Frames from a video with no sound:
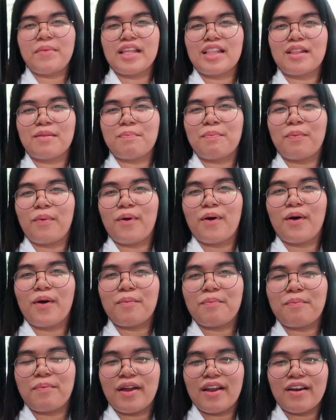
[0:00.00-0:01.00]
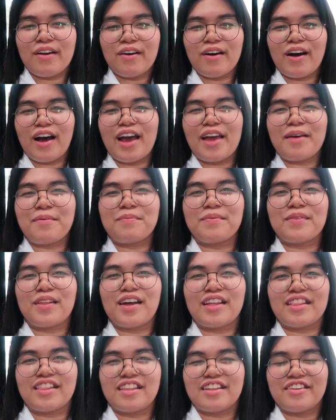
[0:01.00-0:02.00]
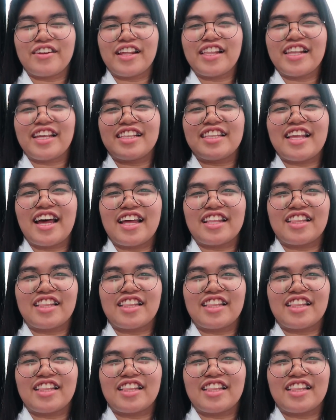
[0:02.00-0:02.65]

bit but I'm not really